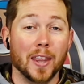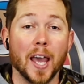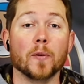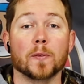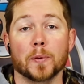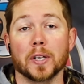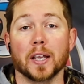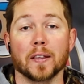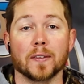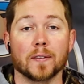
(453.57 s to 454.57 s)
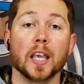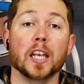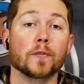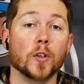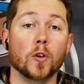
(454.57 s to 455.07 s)
That was pretty nice.
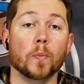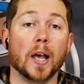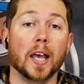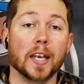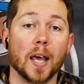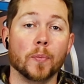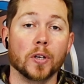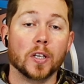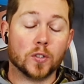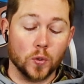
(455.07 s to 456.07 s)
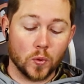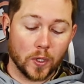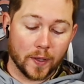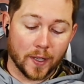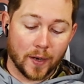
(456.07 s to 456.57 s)
And if you don't mind not putting a
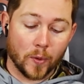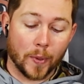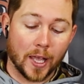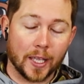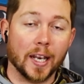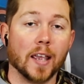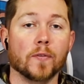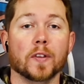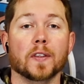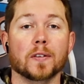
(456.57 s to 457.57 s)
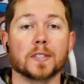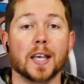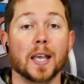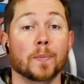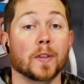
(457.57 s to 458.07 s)
tool inside of a pocket every single
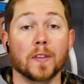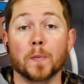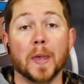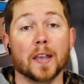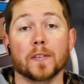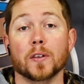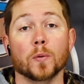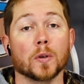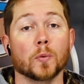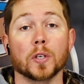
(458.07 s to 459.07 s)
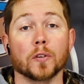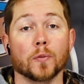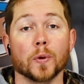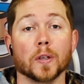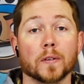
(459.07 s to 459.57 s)
time, then this bag is gonna work wonders
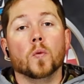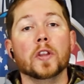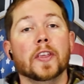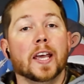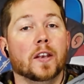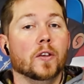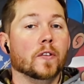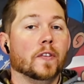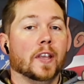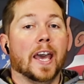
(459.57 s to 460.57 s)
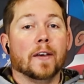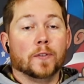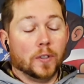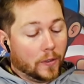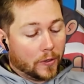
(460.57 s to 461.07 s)
for you. One thing I noticed
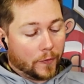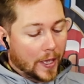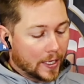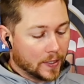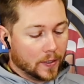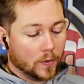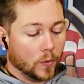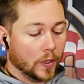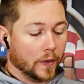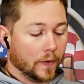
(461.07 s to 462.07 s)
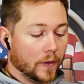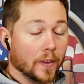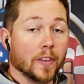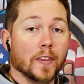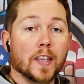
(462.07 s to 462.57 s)
after the fact was
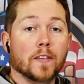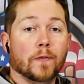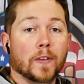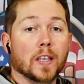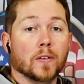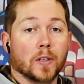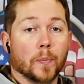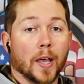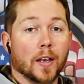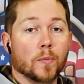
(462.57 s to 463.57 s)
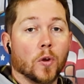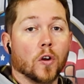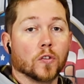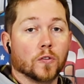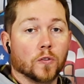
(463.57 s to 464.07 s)
these feet on the bottom
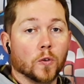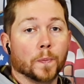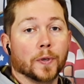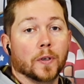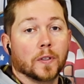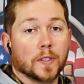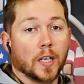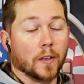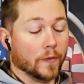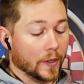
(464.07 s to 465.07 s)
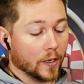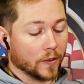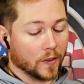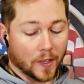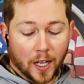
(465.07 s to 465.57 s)
are super tough. They are
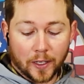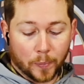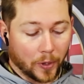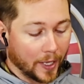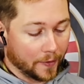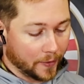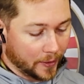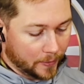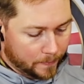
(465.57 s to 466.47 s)
solid plastic.